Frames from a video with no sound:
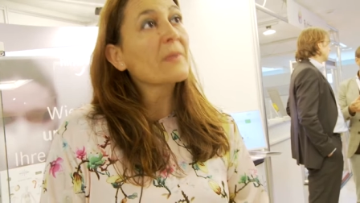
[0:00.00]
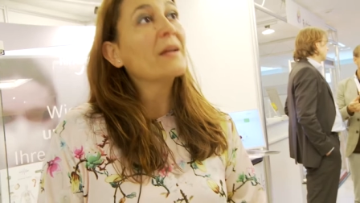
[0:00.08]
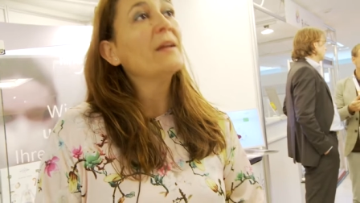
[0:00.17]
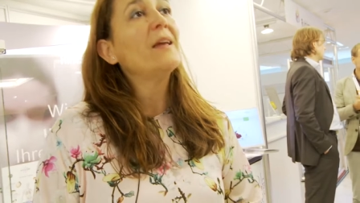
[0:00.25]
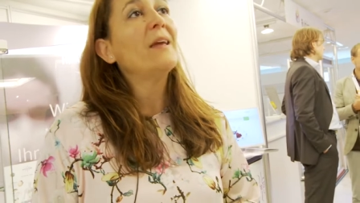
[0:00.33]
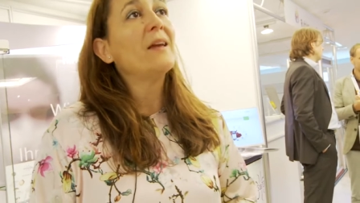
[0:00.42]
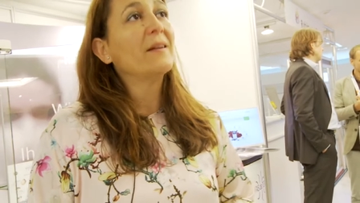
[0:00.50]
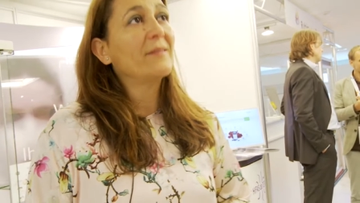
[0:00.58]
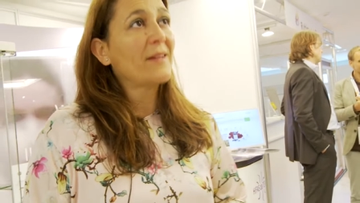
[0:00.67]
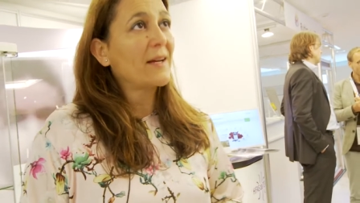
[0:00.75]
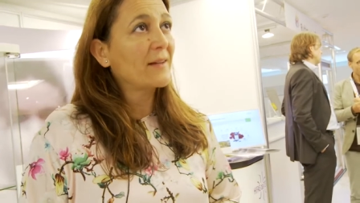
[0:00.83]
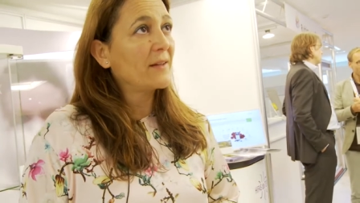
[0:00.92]
period of time?
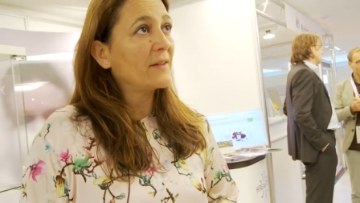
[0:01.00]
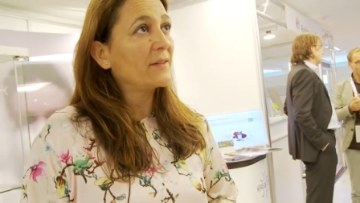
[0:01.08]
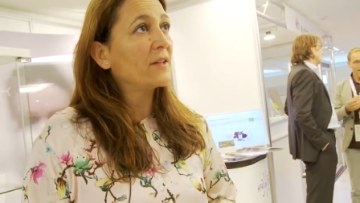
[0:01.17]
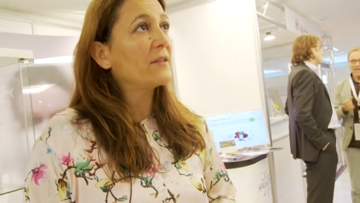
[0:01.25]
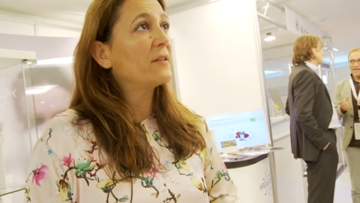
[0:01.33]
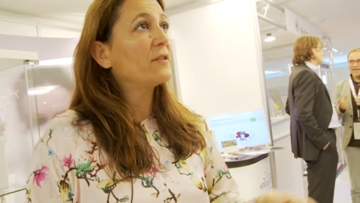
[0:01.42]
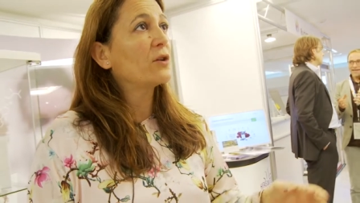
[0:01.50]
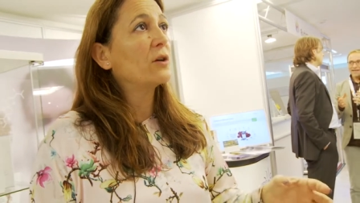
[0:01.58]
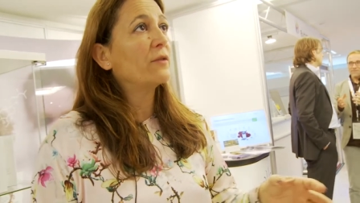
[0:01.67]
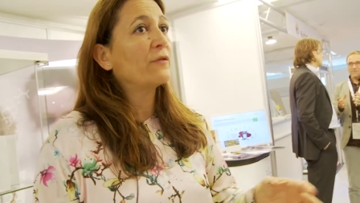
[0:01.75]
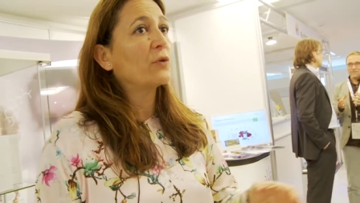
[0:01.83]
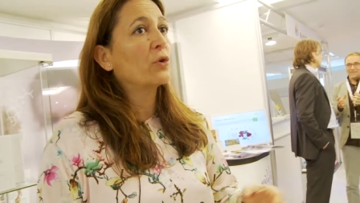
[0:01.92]
Exactly. This is
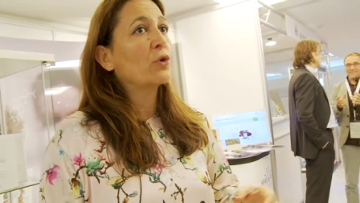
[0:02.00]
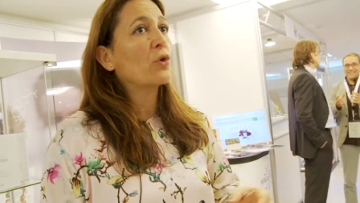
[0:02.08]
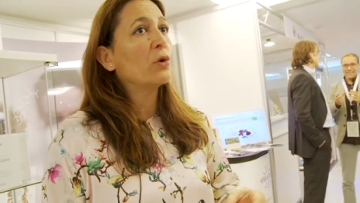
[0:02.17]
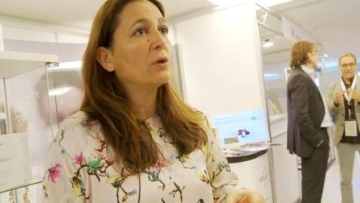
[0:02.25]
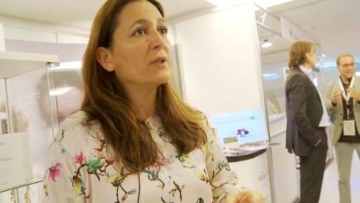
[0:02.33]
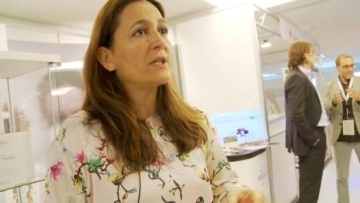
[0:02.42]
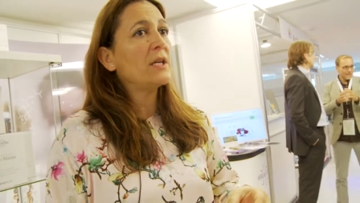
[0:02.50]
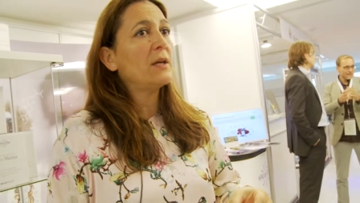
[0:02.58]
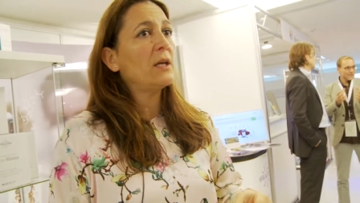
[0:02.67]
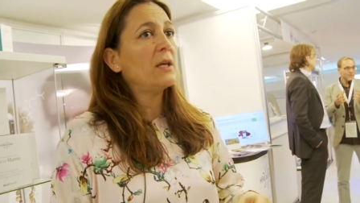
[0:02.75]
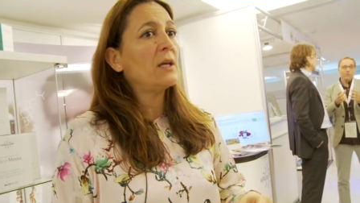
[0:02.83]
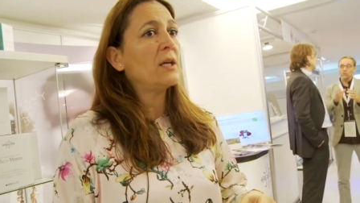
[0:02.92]
our, for all
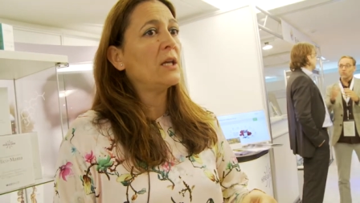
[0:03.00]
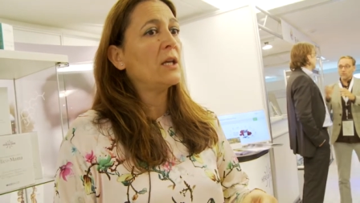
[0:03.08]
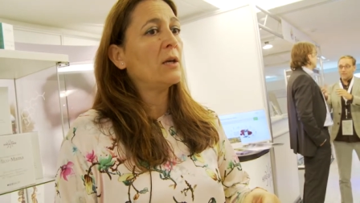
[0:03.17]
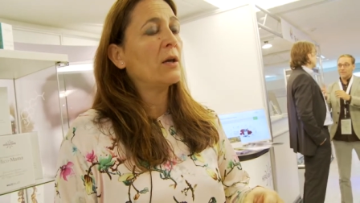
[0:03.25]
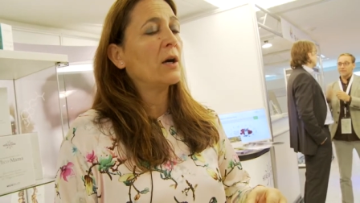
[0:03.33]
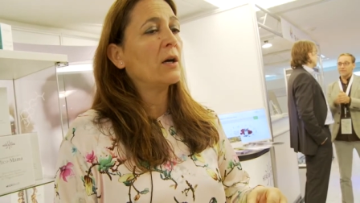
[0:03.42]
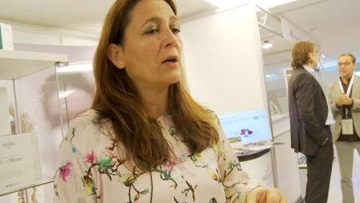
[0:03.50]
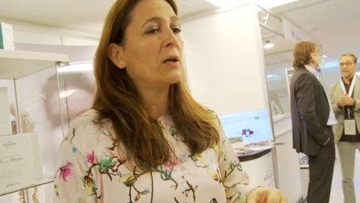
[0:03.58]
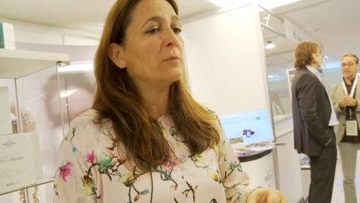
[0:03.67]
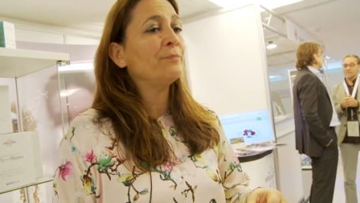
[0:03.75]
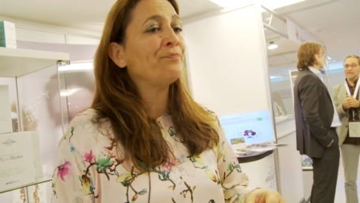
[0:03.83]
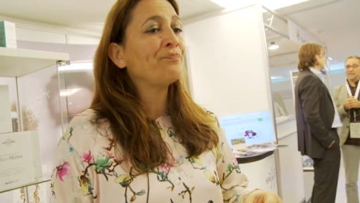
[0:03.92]
the,
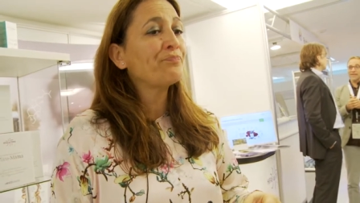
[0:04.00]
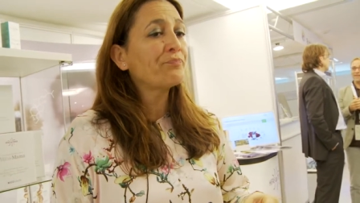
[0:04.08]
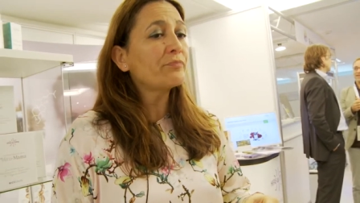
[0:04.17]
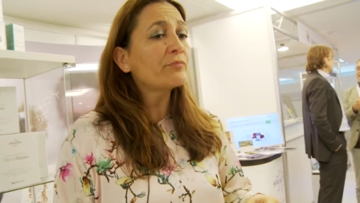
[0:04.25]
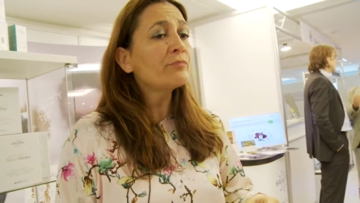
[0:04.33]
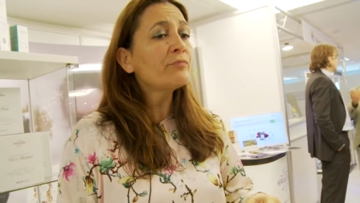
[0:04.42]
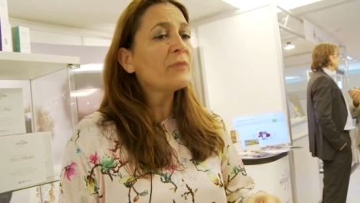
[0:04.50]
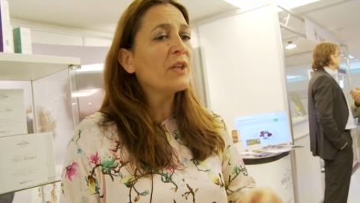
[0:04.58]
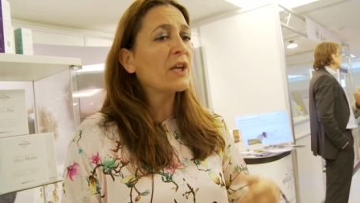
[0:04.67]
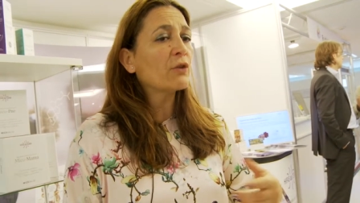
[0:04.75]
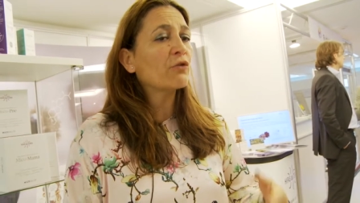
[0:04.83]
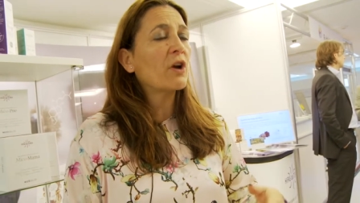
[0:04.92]
um,
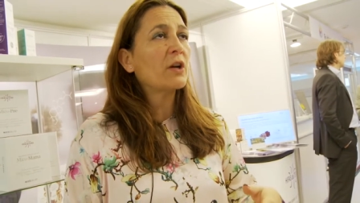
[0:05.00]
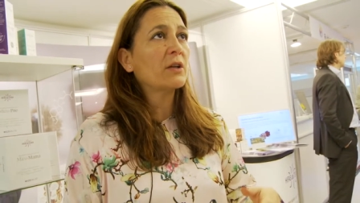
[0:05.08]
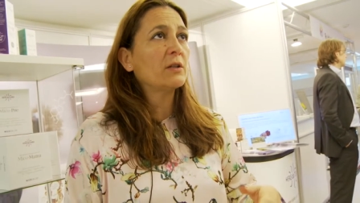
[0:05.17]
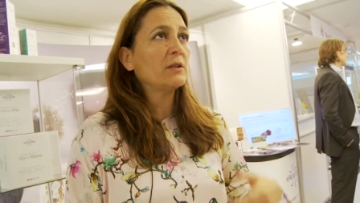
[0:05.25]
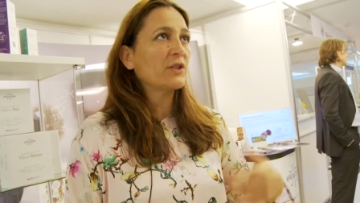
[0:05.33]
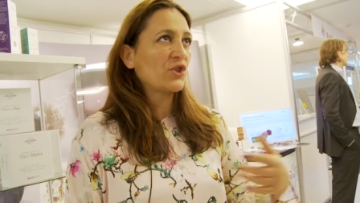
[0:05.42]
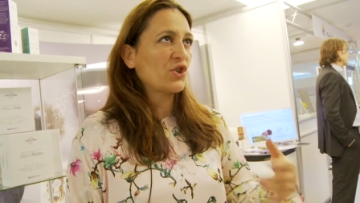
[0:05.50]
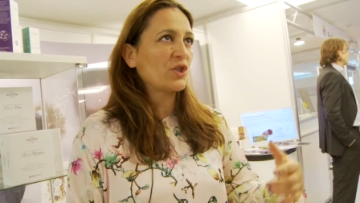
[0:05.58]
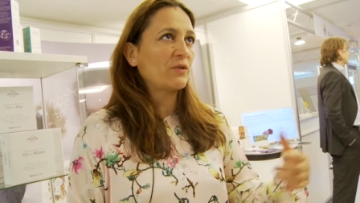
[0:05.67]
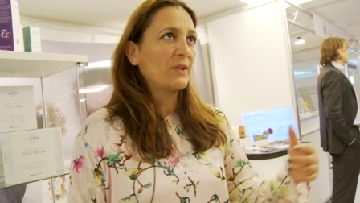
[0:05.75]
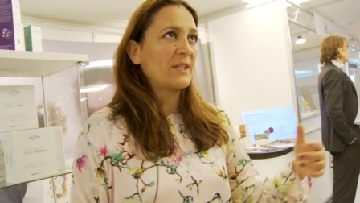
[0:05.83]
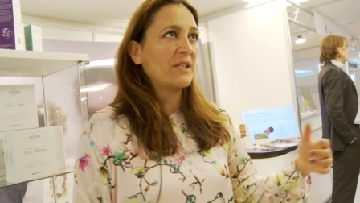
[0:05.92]
the chronic
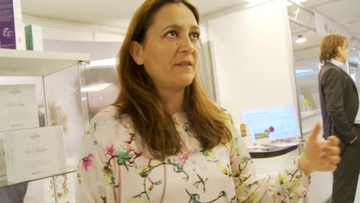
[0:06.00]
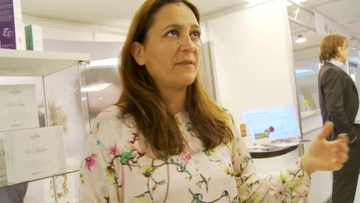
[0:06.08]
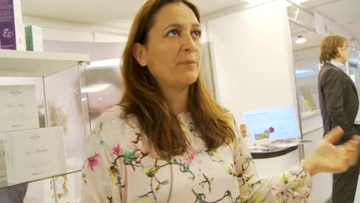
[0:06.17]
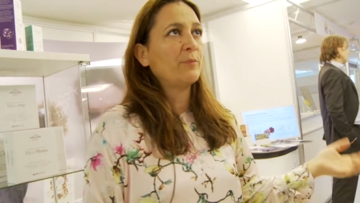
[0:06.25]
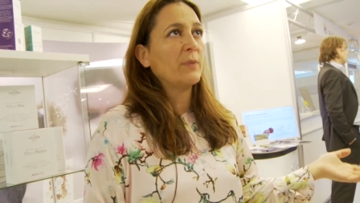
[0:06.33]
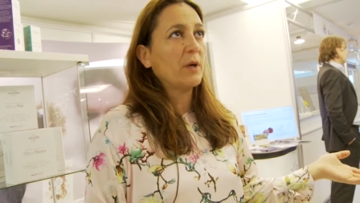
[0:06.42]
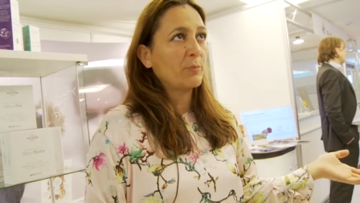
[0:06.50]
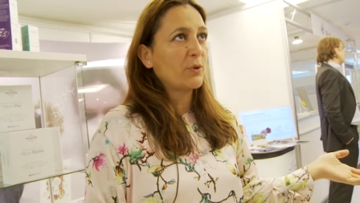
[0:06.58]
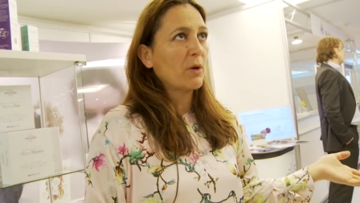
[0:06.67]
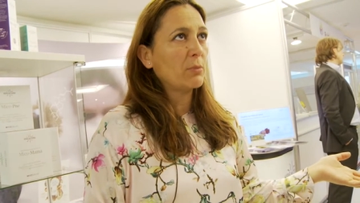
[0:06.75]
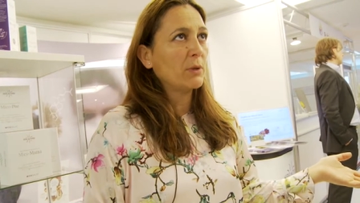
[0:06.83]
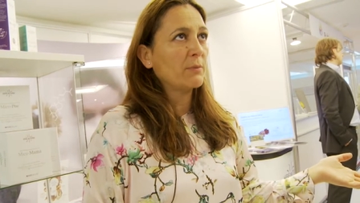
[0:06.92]
degenerative uh,
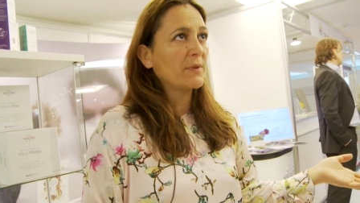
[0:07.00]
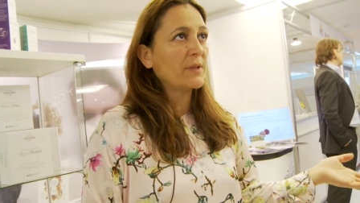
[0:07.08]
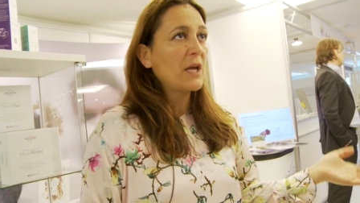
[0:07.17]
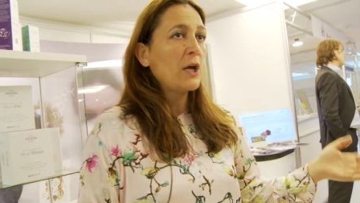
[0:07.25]
problems.